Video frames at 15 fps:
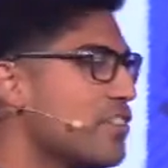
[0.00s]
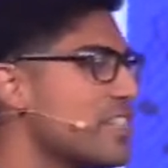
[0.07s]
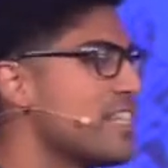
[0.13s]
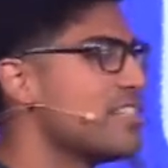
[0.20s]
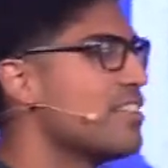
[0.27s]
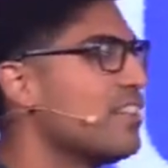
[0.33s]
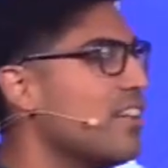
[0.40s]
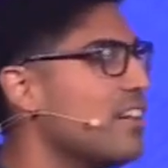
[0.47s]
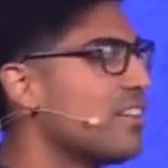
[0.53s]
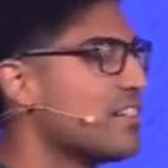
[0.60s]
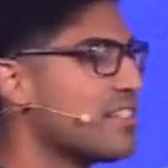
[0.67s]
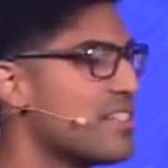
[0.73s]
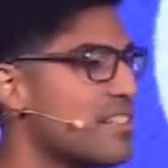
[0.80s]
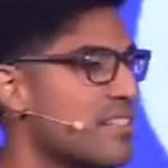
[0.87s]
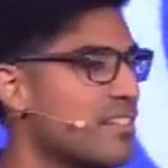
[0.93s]
fills his
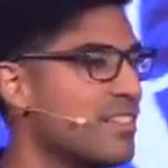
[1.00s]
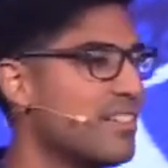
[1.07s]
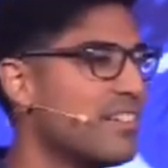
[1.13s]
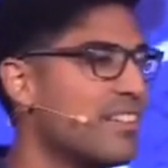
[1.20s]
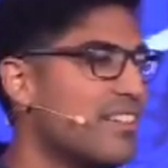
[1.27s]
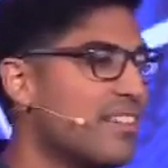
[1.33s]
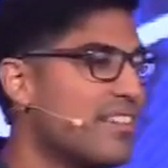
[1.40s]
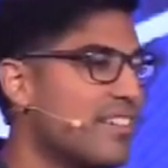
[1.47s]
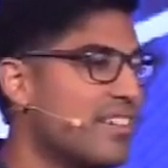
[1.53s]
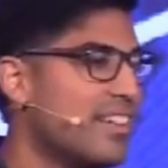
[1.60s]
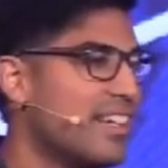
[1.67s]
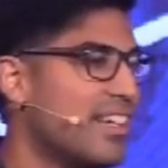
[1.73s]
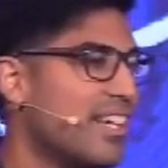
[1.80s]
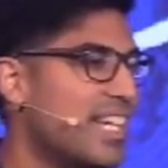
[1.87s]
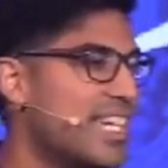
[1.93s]
lungs,
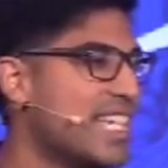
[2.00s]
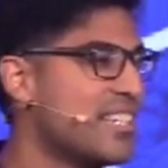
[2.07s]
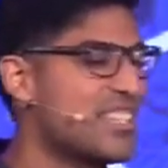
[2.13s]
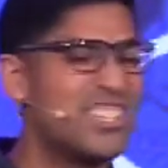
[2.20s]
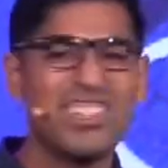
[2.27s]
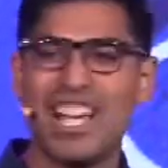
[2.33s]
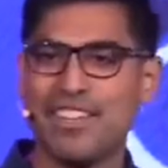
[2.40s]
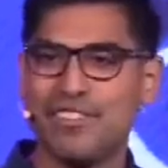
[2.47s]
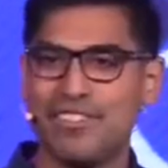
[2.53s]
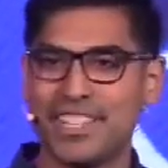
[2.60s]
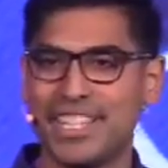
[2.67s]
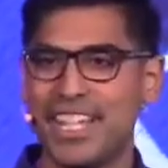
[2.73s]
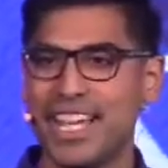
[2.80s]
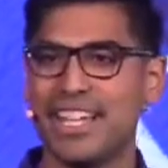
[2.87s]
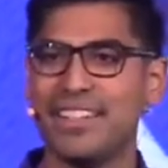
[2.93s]
and he has
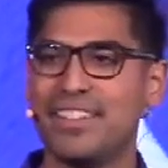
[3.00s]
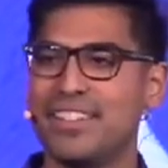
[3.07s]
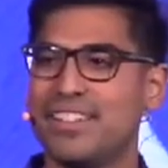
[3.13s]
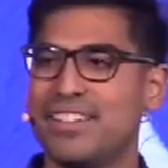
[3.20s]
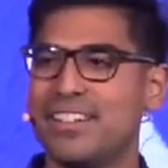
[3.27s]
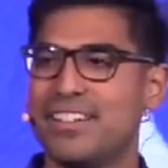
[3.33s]
life again.